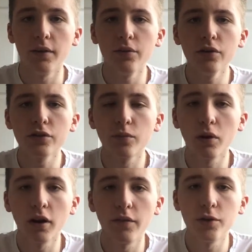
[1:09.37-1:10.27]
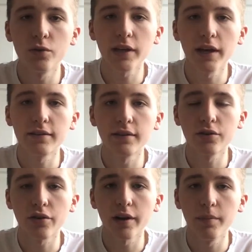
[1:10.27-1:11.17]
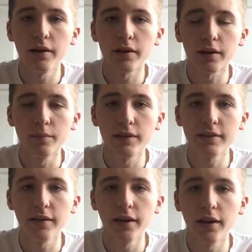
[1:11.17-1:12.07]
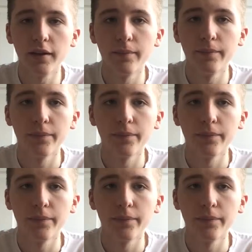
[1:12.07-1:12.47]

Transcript: Evidence of where I've used editing to create meaning can be seen here,